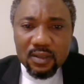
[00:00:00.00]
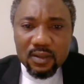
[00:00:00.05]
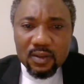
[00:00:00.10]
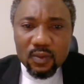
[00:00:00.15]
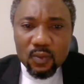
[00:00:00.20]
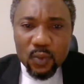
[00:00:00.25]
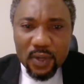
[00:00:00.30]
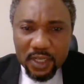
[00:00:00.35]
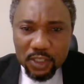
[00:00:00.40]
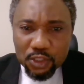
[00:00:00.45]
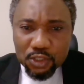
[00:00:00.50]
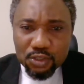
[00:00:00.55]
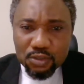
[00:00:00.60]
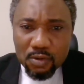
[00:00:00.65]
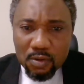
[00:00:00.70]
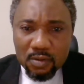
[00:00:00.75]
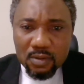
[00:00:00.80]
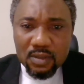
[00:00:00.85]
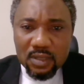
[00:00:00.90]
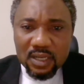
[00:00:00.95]
We are
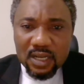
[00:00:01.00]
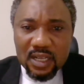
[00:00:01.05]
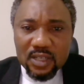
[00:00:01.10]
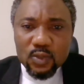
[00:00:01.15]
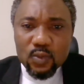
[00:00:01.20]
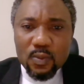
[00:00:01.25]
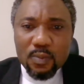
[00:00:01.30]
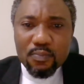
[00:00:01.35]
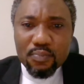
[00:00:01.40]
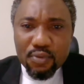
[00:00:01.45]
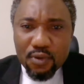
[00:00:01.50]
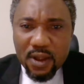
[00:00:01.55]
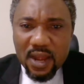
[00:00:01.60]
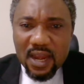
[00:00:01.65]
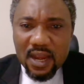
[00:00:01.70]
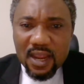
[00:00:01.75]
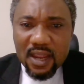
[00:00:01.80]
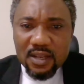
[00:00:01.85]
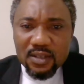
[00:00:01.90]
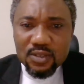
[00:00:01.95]
sure that as we pray
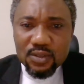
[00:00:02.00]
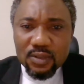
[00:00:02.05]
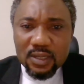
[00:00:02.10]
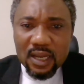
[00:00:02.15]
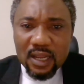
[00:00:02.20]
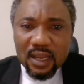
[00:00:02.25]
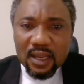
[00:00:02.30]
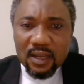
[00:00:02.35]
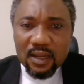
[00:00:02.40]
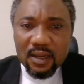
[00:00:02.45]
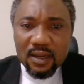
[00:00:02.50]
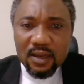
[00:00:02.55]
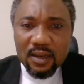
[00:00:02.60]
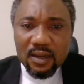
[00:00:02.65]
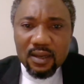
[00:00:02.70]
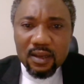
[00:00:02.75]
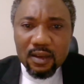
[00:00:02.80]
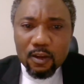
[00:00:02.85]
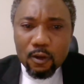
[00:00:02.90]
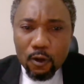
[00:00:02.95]
again today,
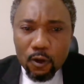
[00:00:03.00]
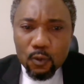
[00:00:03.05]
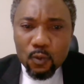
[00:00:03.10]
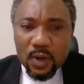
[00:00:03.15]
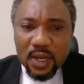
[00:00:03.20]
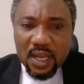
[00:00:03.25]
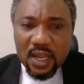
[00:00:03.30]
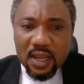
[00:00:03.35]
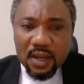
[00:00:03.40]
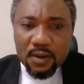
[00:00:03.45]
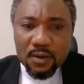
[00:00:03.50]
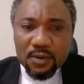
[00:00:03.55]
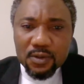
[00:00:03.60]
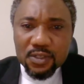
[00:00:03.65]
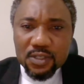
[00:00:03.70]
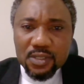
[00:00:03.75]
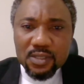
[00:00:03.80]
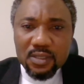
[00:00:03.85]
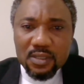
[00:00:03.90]
God will hear us.